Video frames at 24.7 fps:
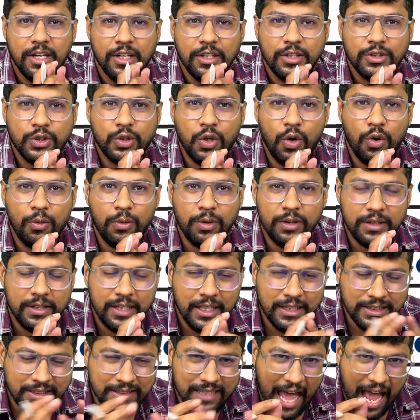So
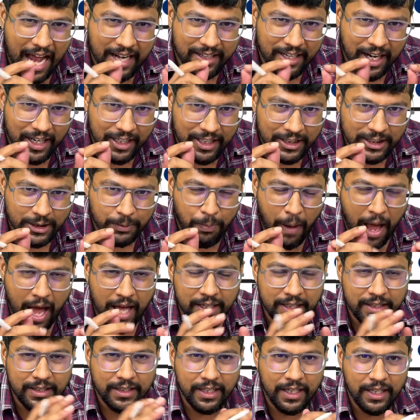this data
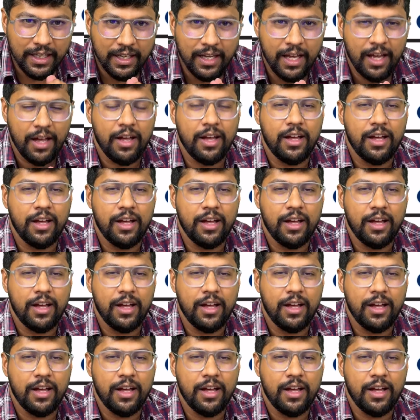disparity